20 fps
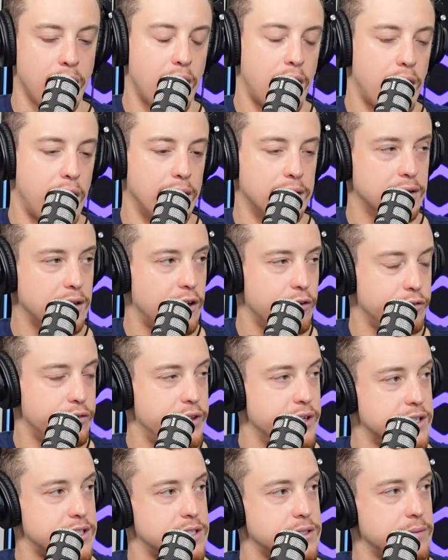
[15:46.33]
I love
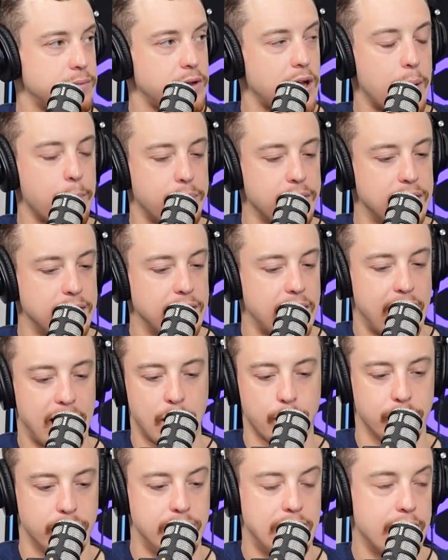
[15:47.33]
this company and
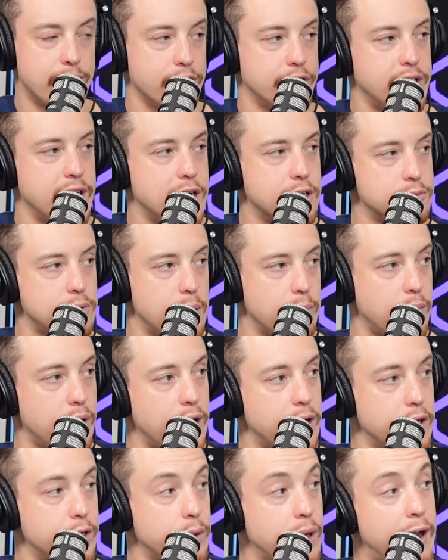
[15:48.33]
I will never change my
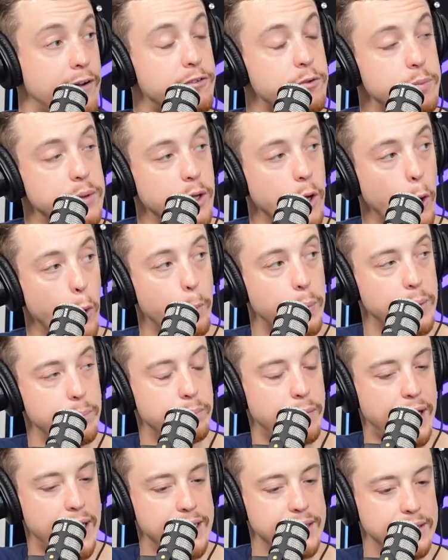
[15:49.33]
mind. You have to be
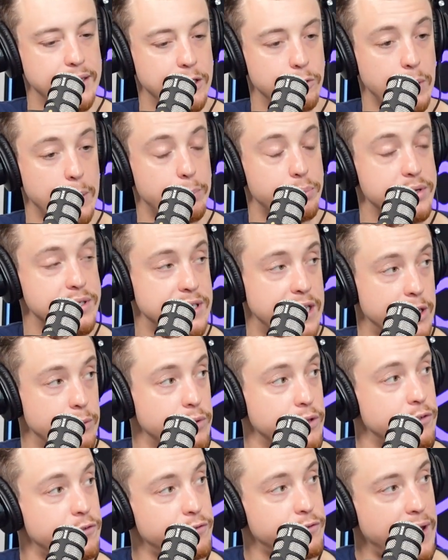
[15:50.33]
open-minded when presented
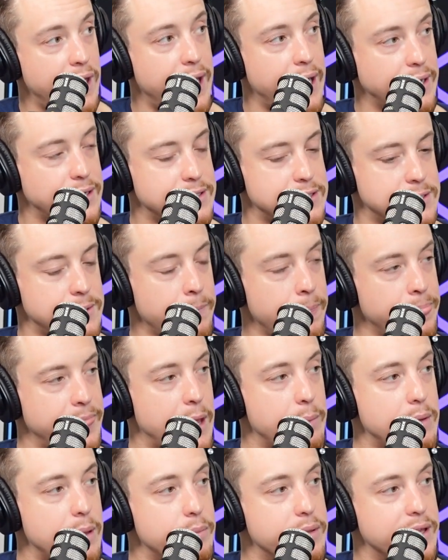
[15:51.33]
with facts
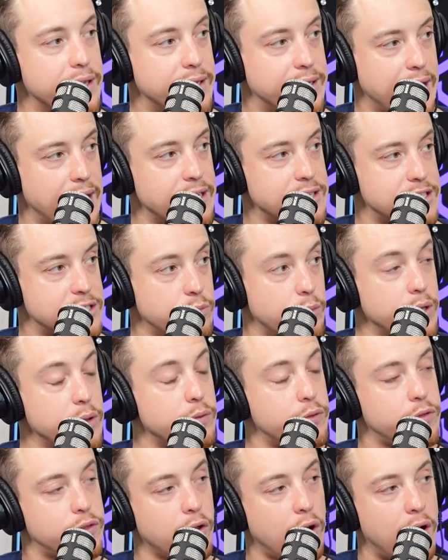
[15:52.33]
that may be against what you
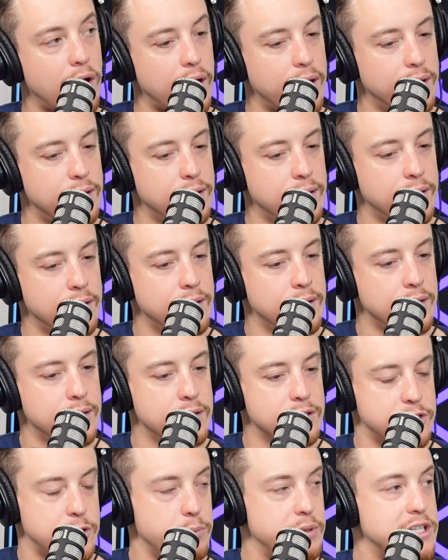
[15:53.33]
thought,
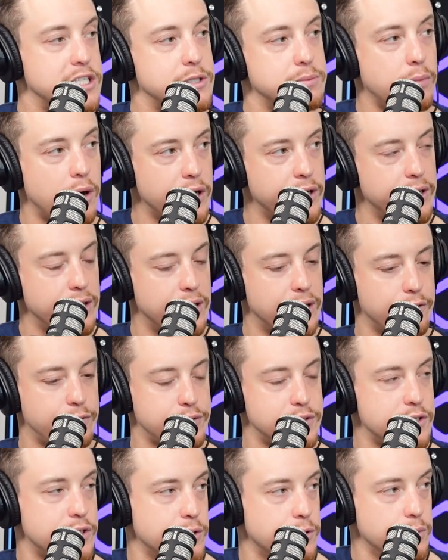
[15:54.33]
to be smart
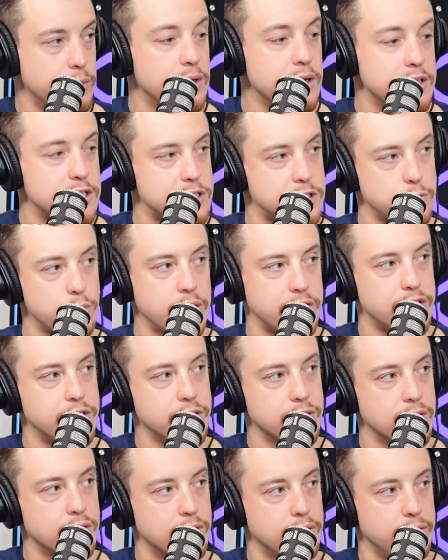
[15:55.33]
enough to switch
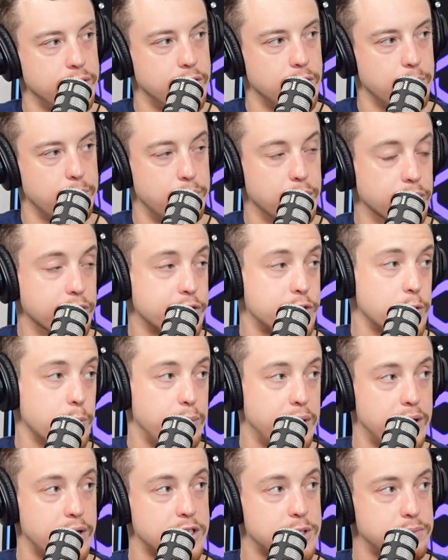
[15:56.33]
your bullish or
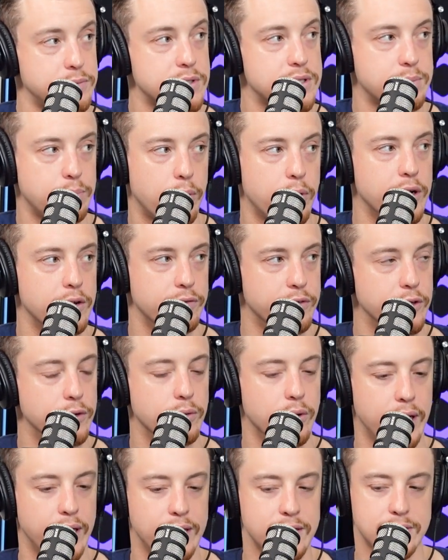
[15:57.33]
bearish point of view,
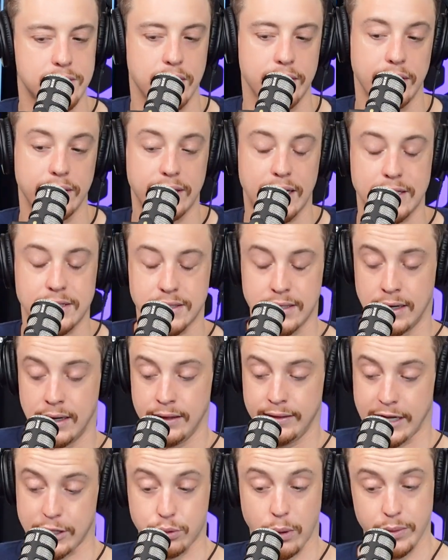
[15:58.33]
right? So I think that's
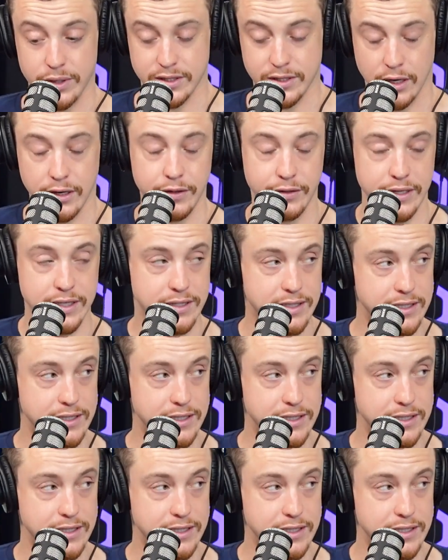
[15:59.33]
why we started this